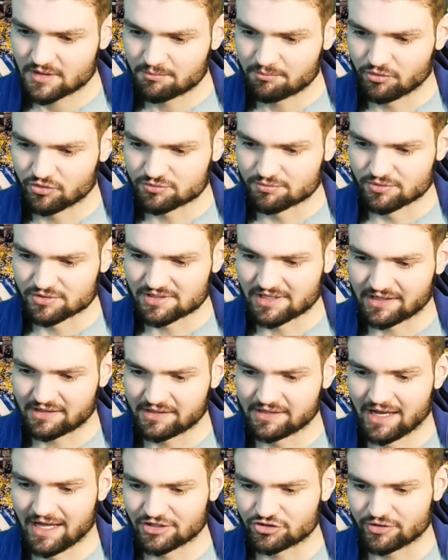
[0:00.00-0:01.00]
Bulls most
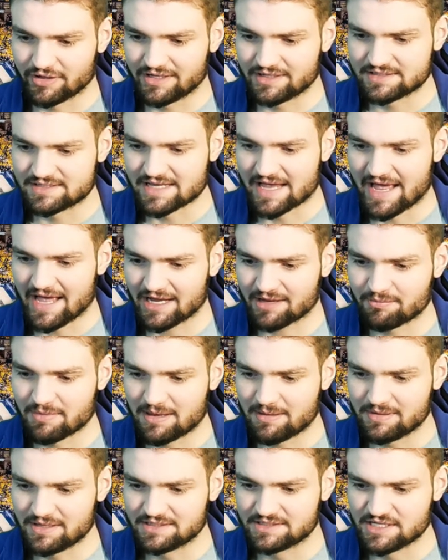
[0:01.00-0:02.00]
likely not trading Zach.
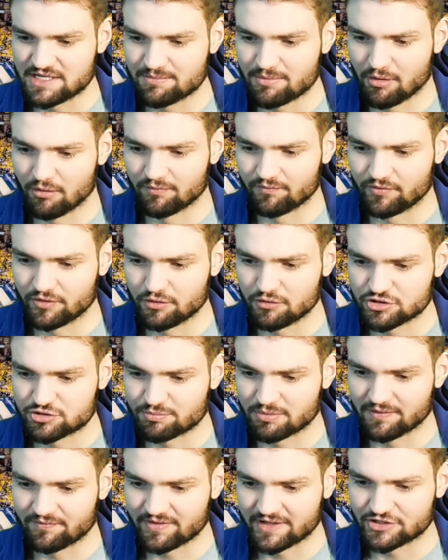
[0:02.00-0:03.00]
Maybe Debo and Vooch.
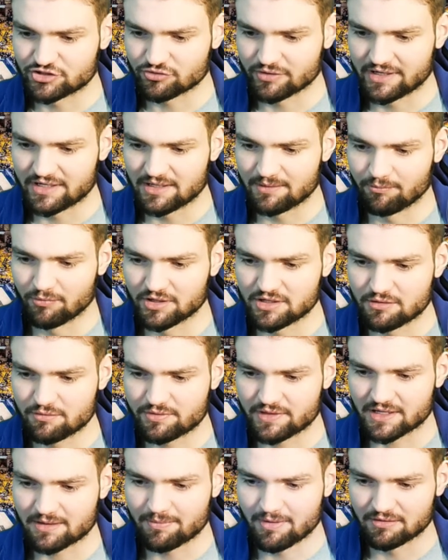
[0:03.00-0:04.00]
But if they trade him, what do you
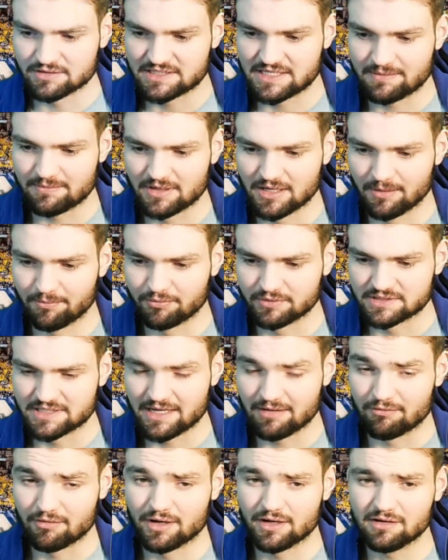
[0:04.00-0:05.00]
think about teaming up with
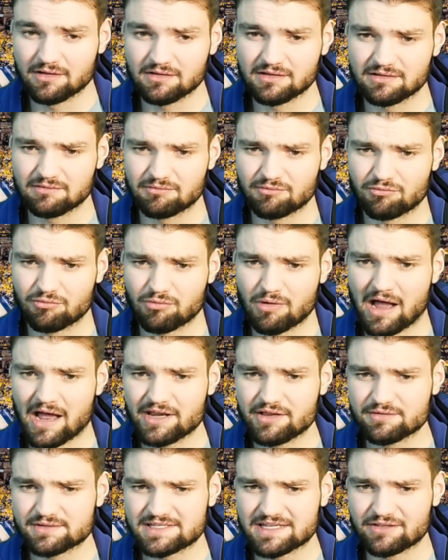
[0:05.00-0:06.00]
Dan? Well, why
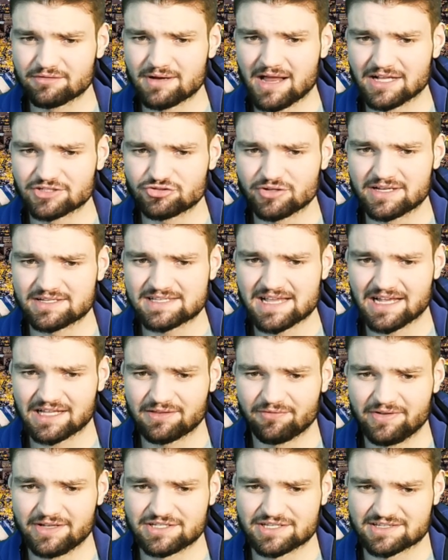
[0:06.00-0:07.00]
do you say they're not trading Zach
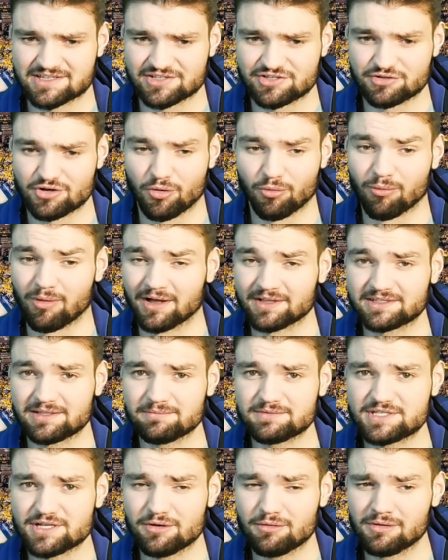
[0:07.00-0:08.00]
LaVine? Just because you don't want
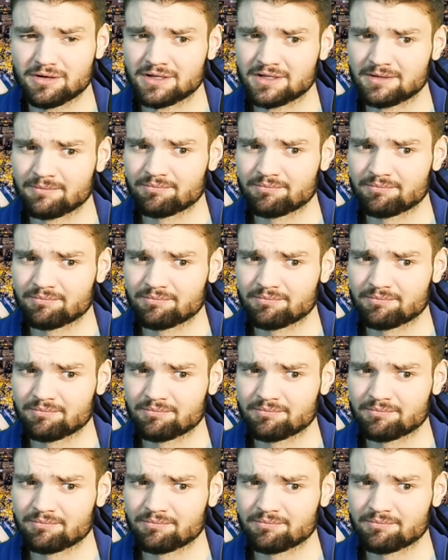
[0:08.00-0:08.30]
them to?